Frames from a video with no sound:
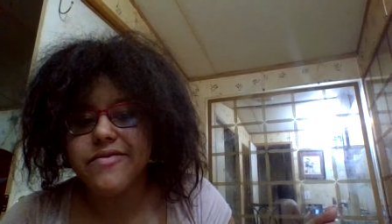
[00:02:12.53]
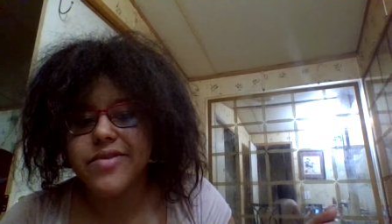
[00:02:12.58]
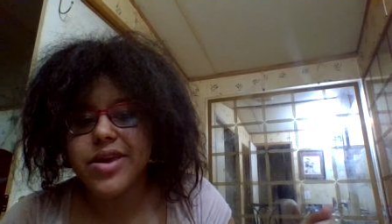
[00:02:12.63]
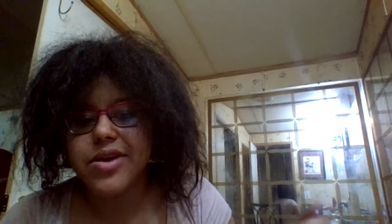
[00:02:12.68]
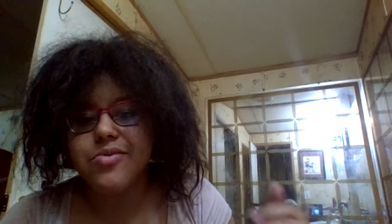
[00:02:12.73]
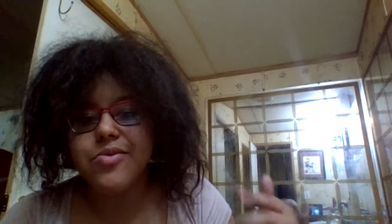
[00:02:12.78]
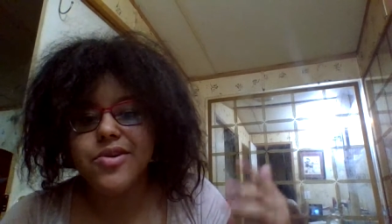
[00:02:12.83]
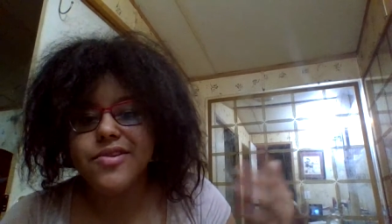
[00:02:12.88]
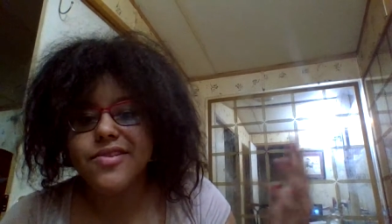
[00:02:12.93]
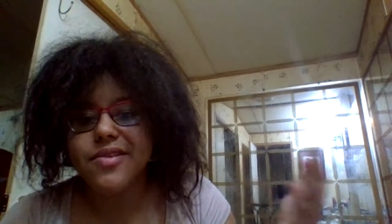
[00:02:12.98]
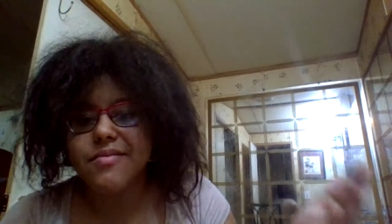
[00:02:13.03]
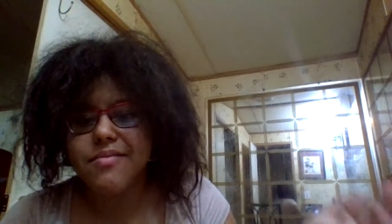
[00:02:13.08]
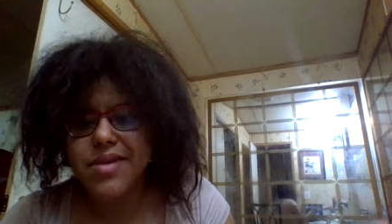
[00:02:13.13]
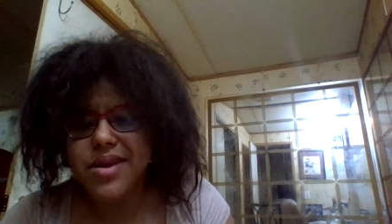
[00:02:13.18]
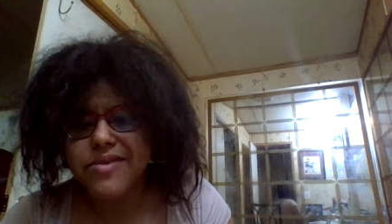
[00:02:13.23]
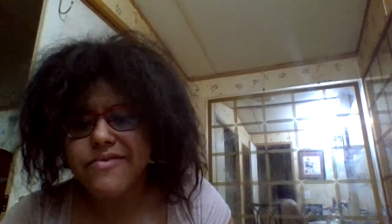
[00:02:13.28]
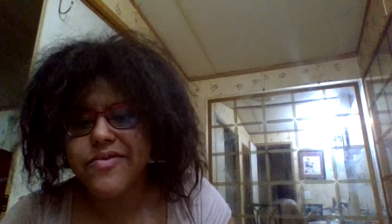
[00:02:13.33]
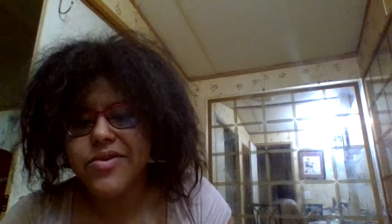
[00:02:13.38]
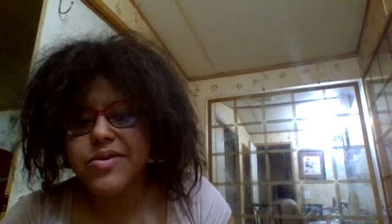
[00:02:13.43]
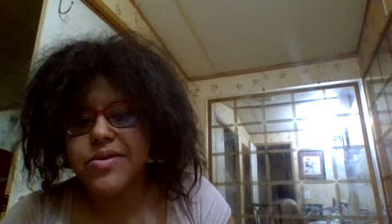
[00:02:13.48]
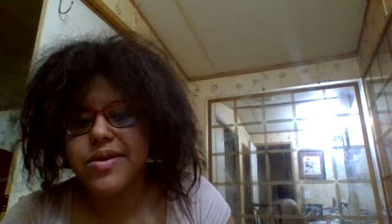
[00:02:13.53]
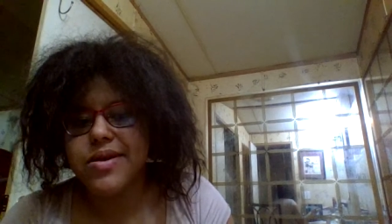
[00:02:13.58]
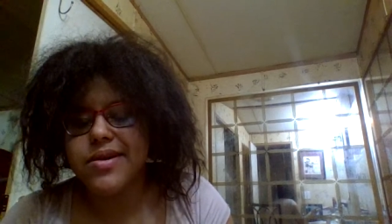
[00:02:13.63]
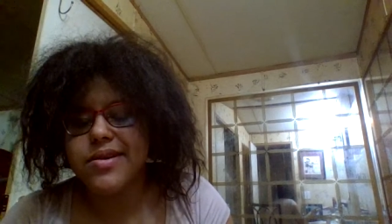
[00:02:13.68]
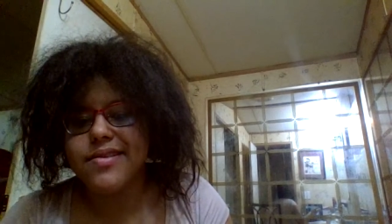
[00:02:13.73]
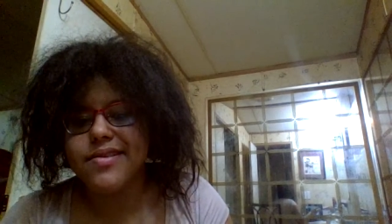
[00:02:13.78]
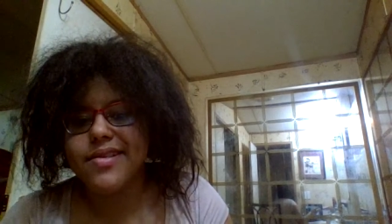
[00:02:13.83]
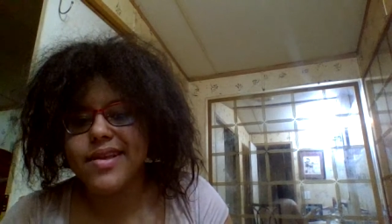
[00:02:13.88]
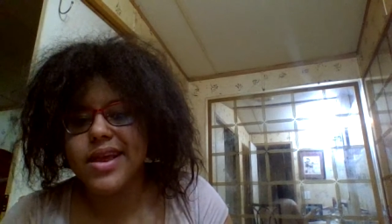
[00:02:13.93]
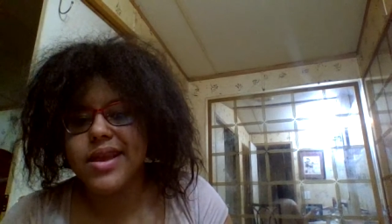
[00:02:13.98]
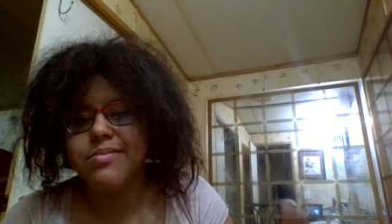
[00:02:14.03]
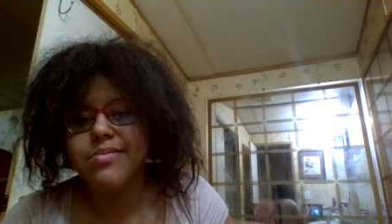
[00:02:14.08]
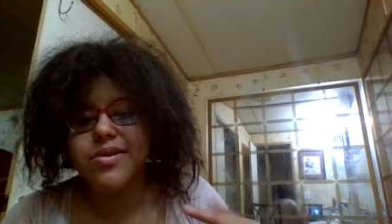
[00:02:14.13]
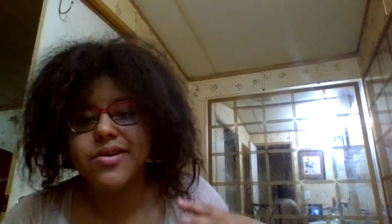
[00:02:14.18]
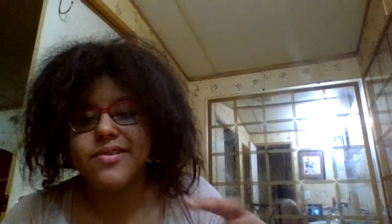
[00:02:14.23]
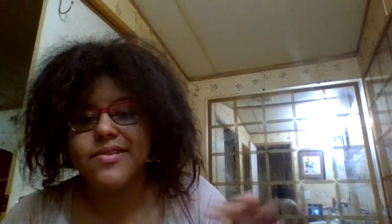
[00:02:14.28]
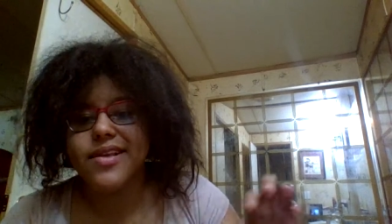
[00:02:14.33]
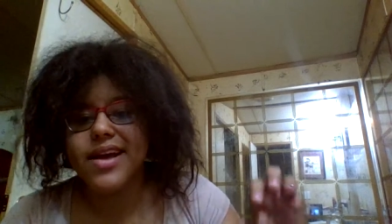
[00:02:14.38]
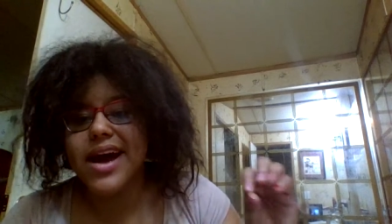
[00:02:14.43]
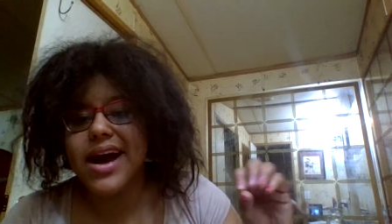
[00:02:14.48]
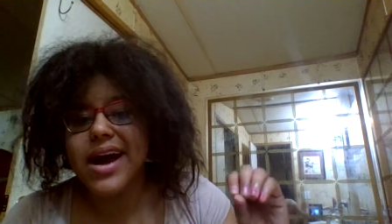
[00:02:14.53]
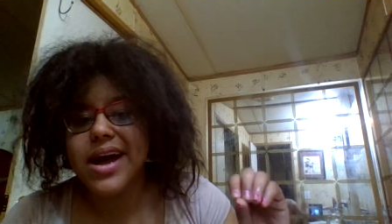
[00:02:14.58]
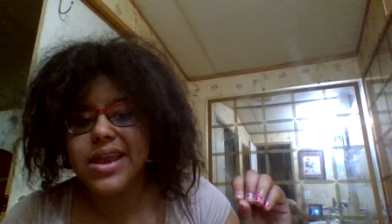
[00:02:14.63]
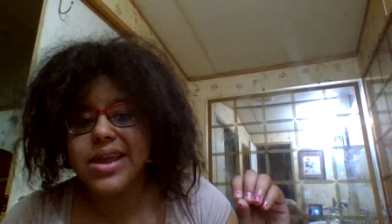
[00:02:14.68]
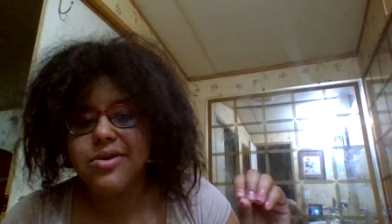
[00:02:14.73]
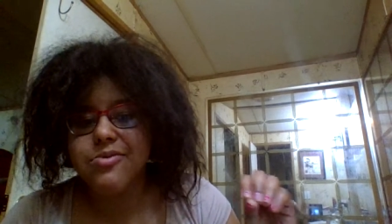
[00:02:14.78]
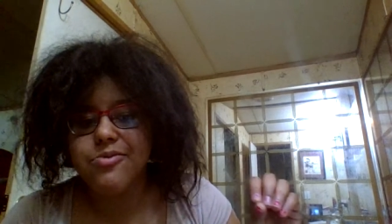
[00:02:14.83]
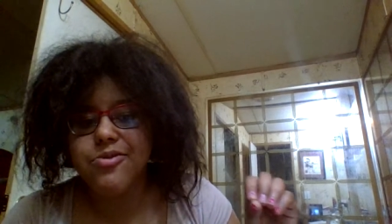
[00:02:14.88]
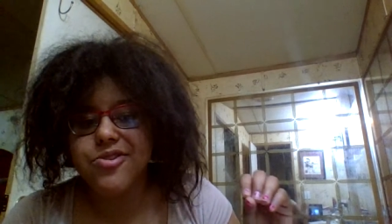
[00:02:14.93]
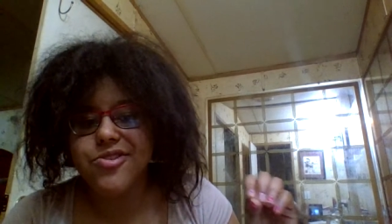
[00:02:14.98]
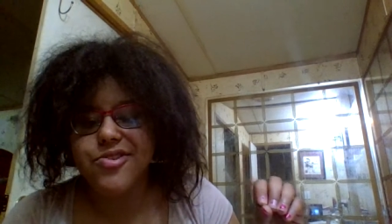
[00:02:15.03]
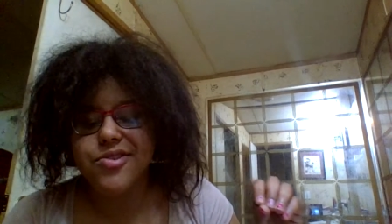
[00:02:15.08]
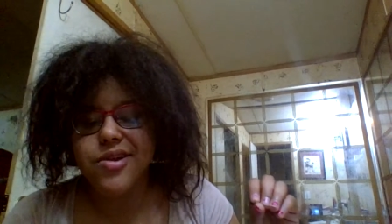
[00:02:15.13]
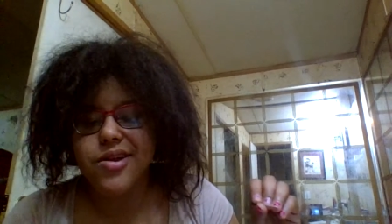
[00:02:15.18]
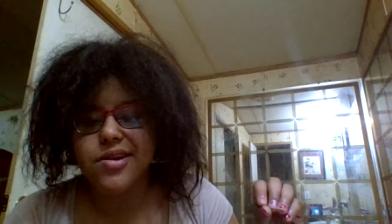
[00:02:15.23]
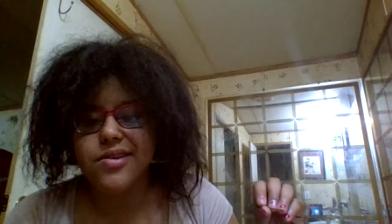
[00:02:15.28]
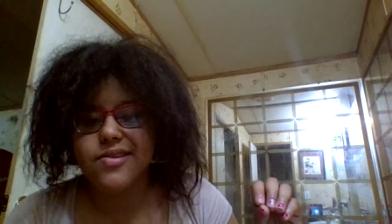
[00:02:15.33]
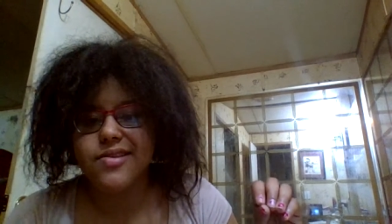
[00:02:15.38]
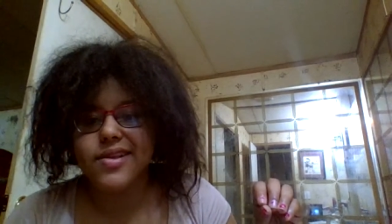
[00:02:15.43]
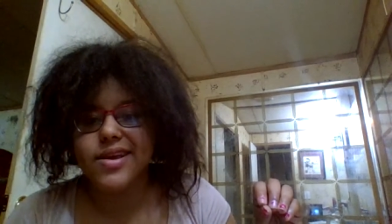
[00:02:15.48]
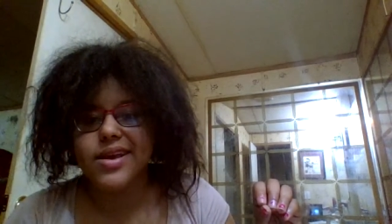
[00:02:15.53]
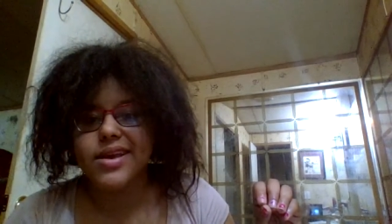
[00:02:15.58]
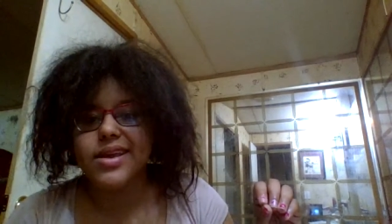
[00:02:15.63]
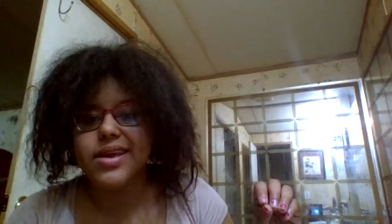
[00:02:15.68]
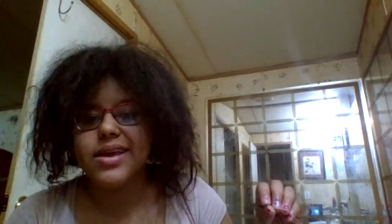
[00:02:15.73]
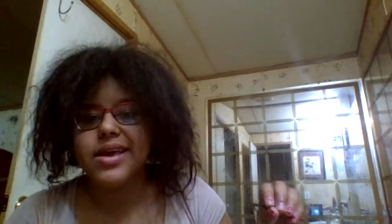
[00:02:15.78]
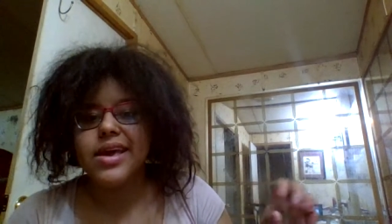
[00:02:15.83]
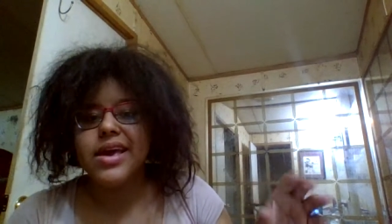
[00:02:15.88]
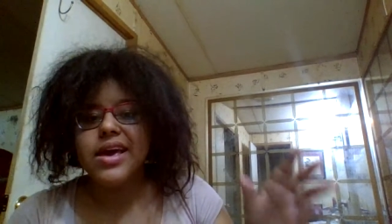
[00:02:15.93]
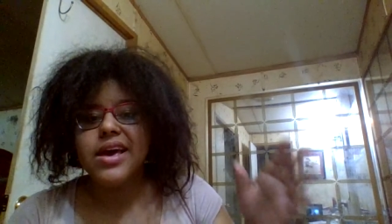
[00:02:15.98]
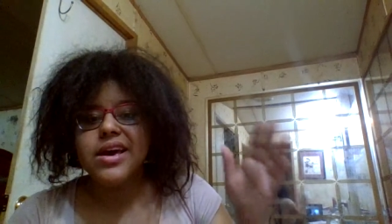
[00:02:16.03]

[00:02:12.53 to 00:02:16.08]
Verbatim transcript: it wasn't meant for you to understand it because God didn't want you to understand it.